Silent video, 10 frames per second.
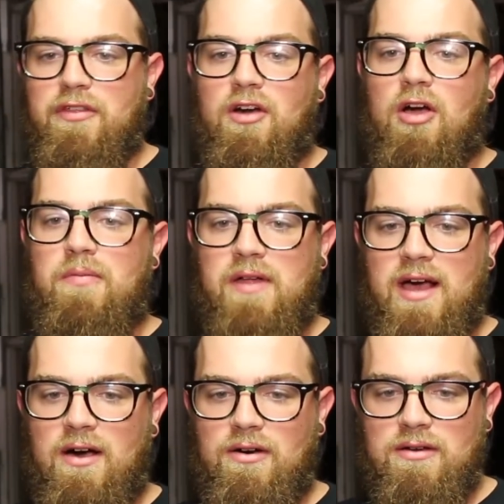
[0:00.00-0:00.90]
the carpet
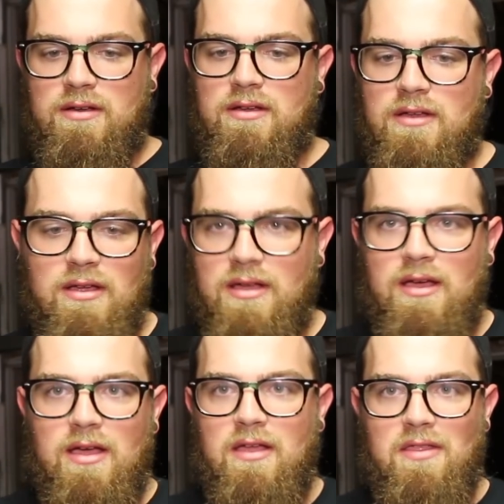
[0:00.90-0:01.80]
out.
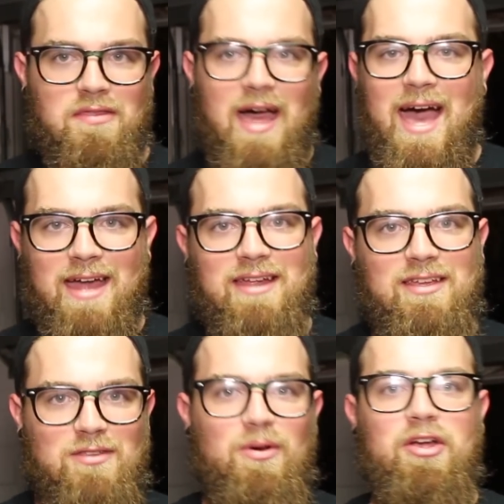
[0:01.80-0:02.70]
That
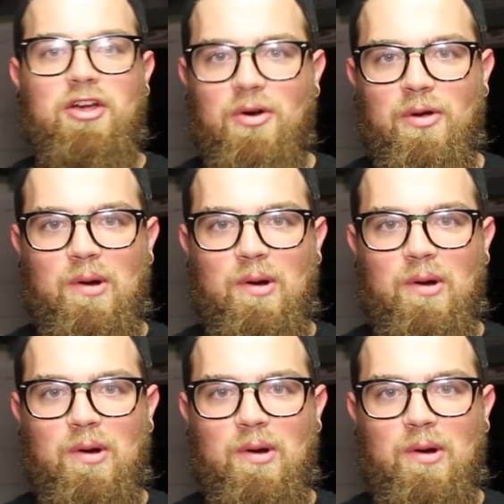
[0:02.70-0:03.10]
is where you're going